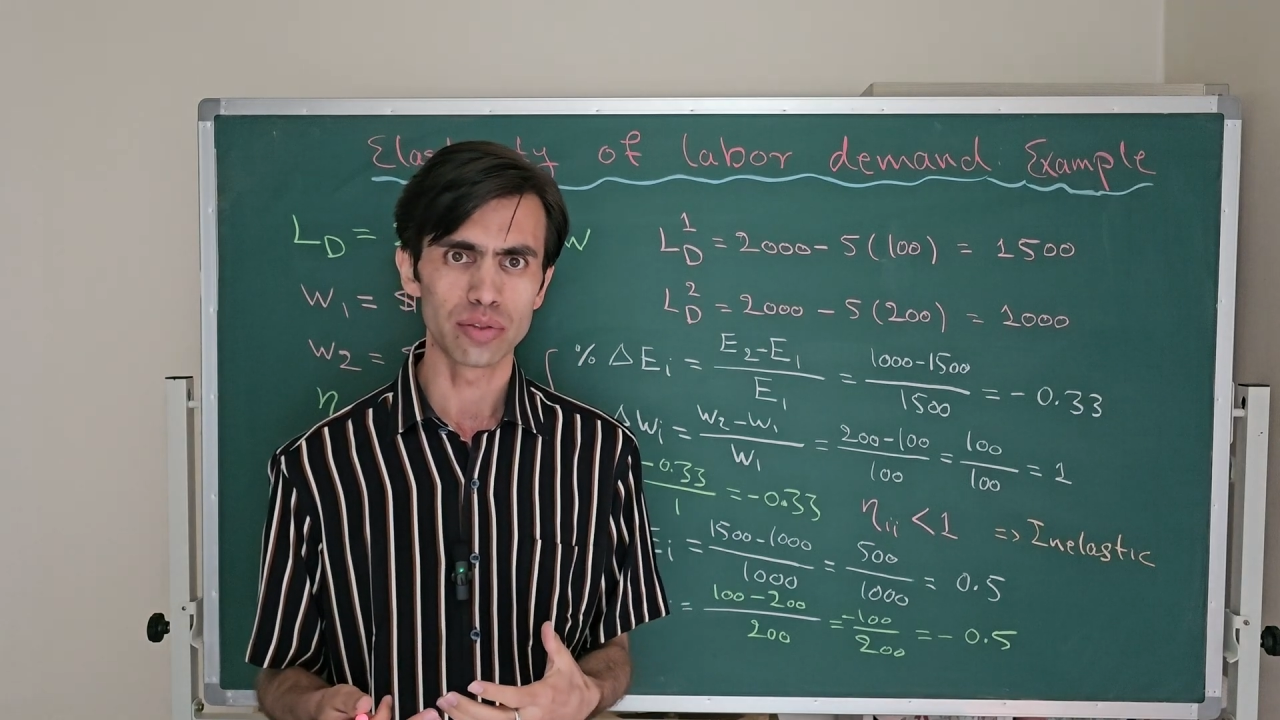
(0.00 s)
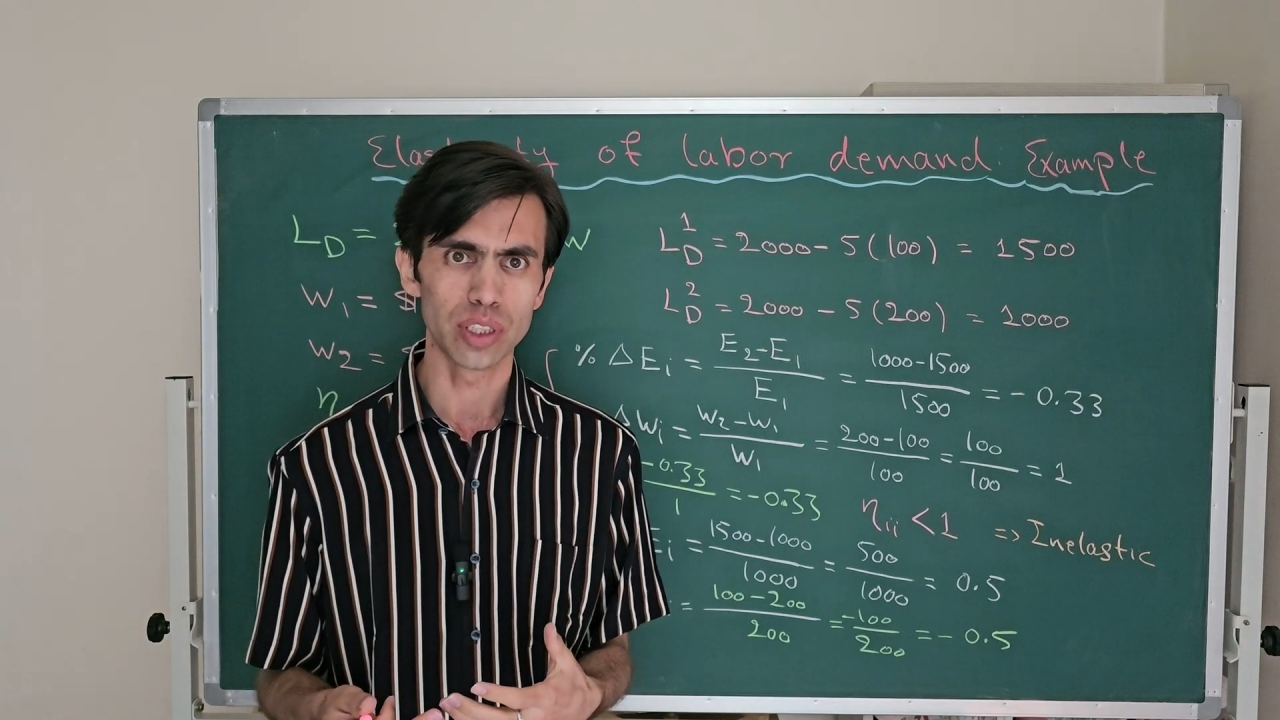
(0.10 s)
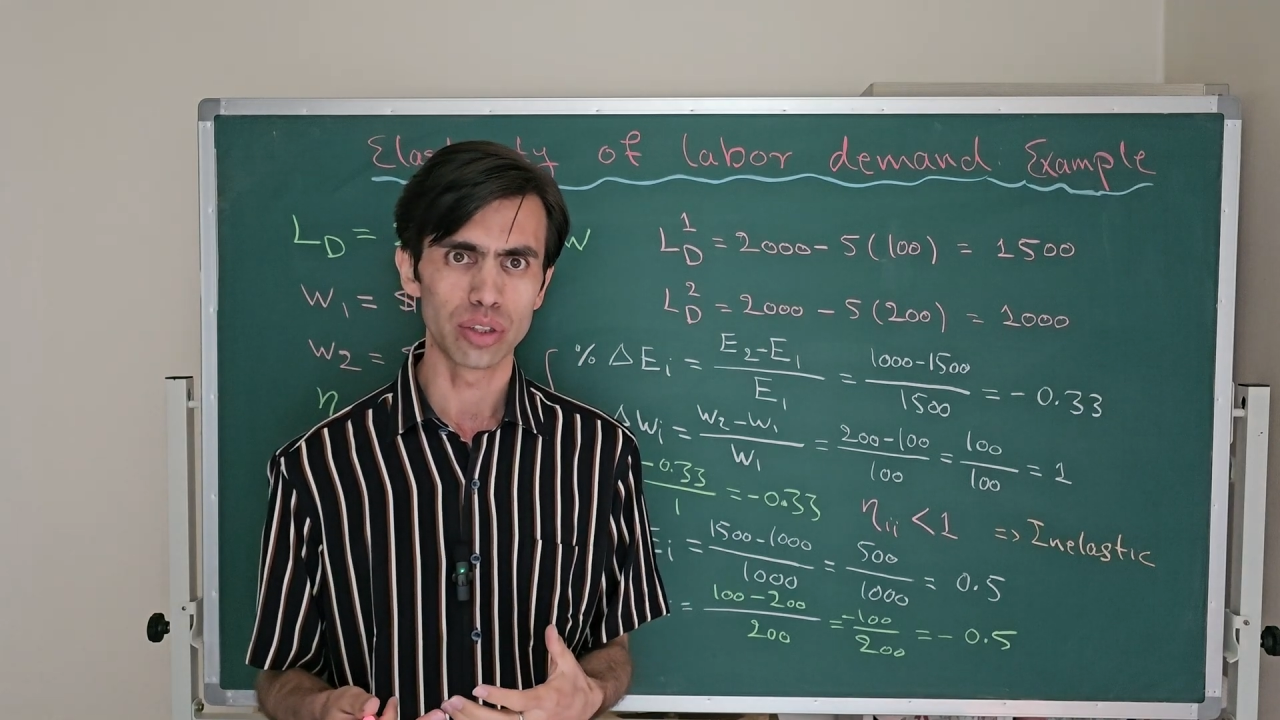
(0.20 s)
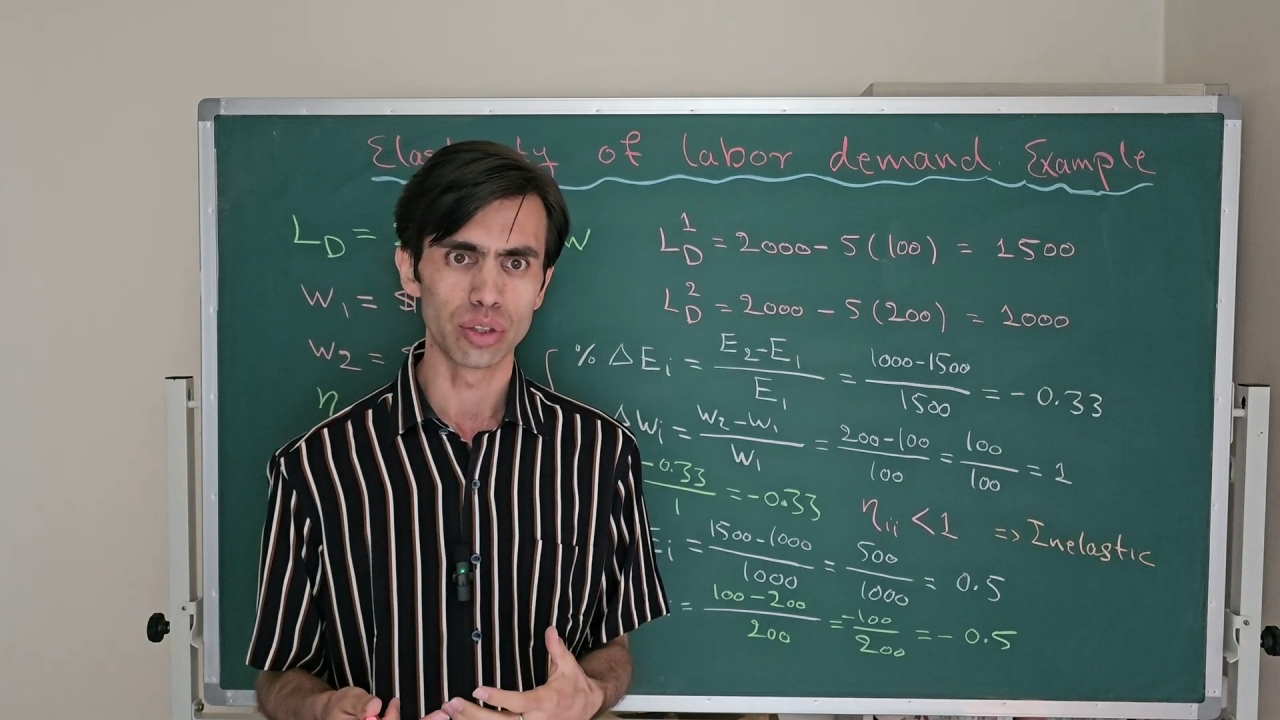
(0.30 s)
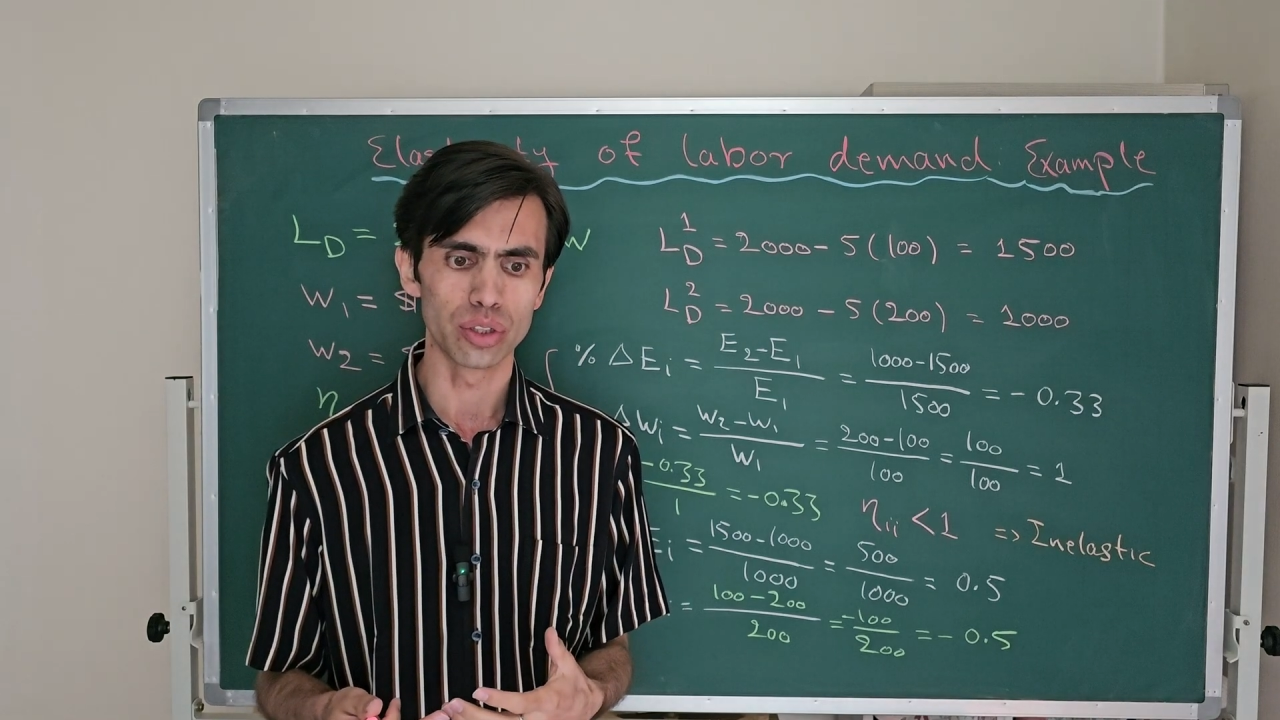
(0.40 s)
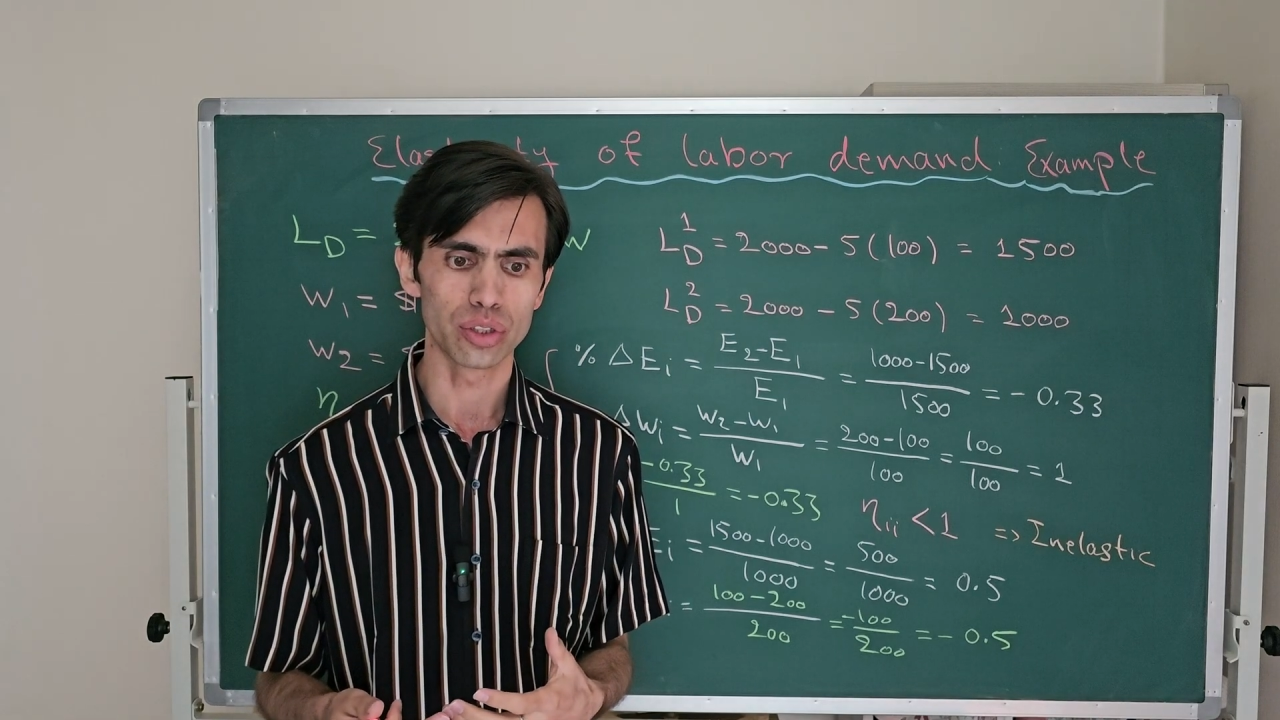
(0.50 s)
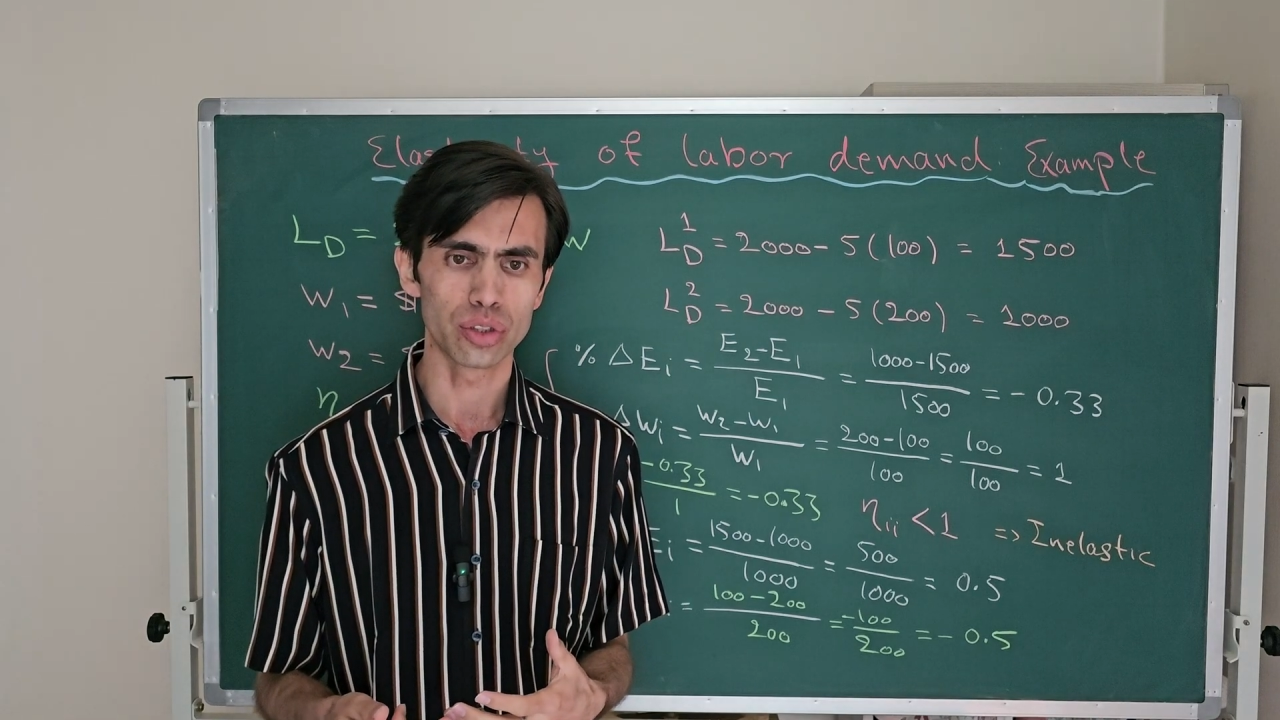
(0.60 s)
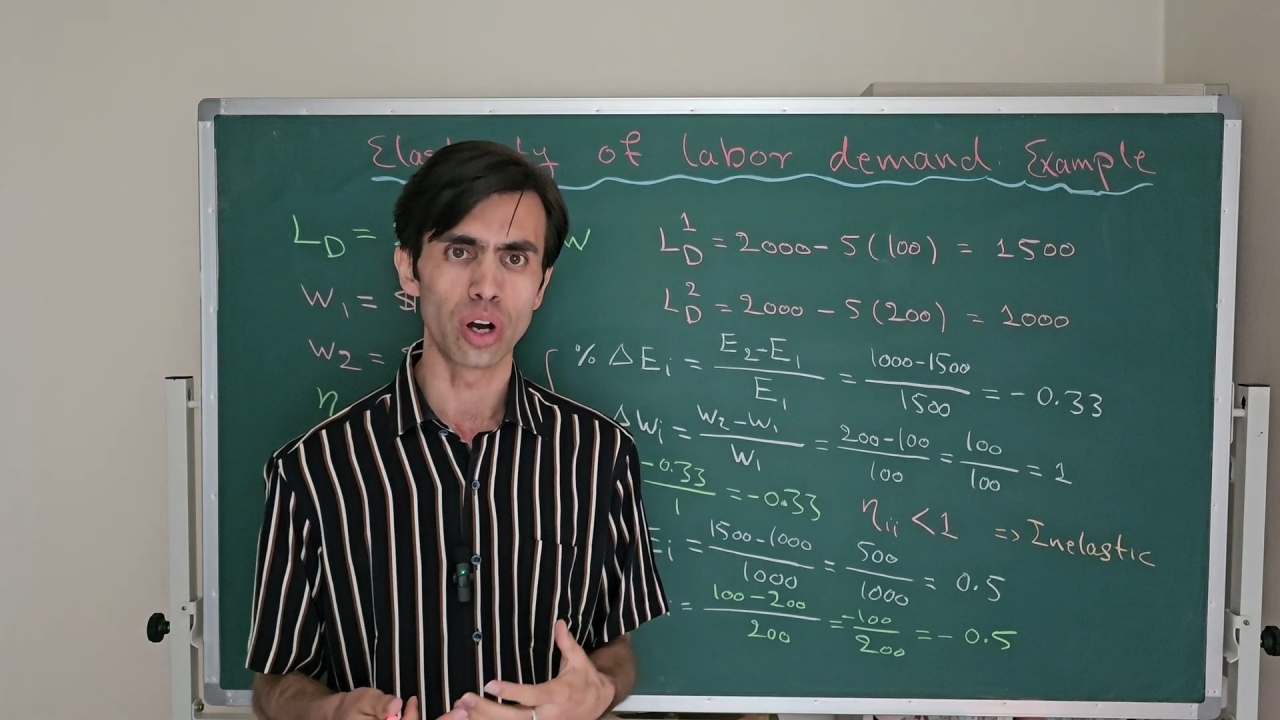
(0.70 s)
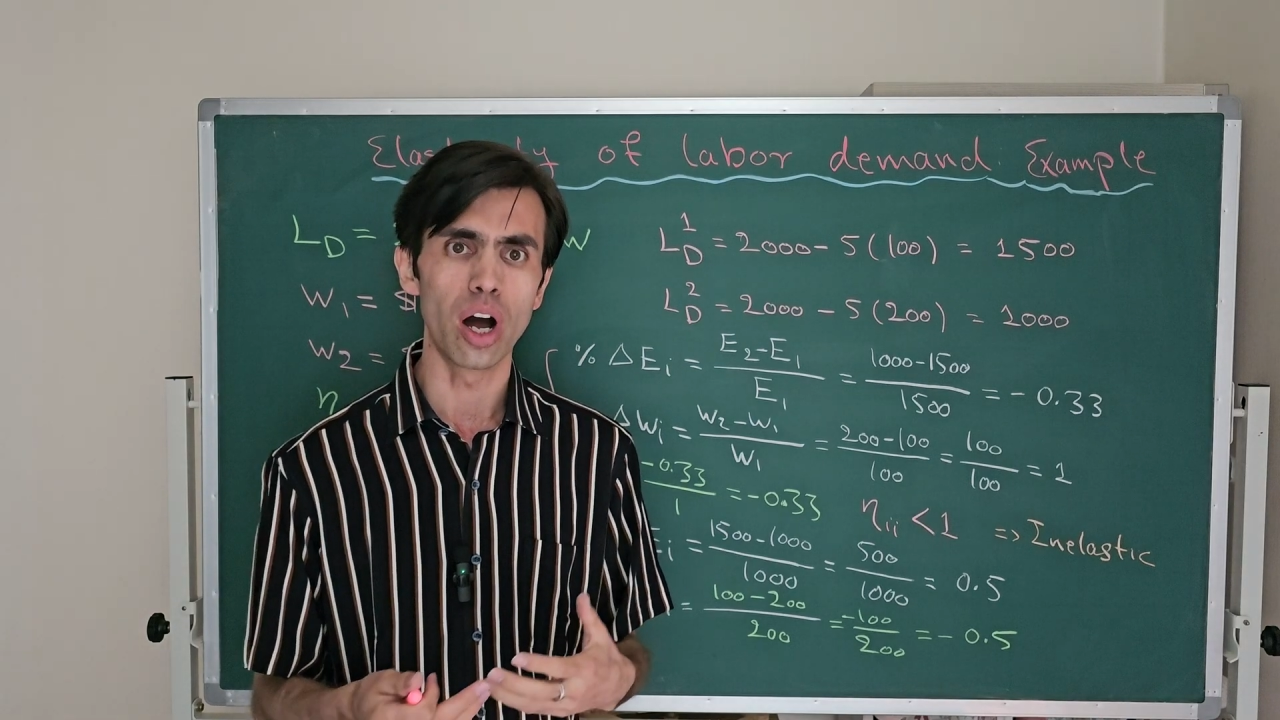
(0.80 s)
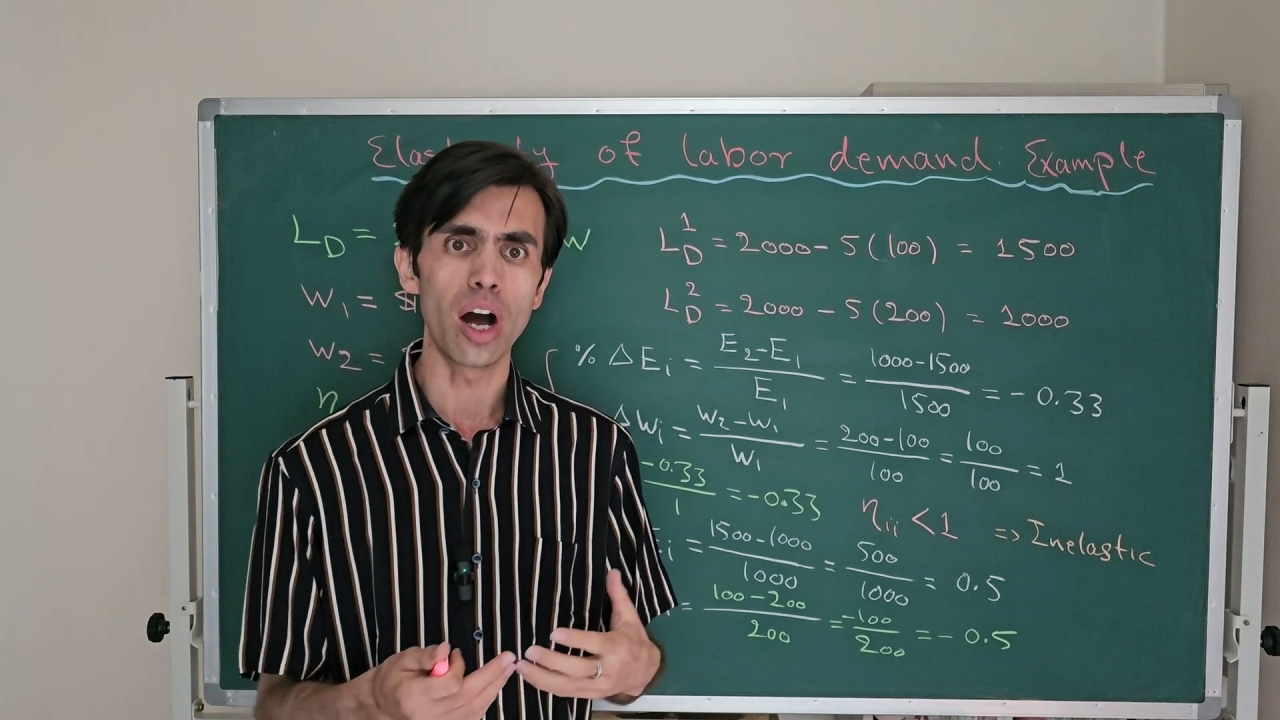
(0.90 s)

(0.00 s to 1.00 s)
videos to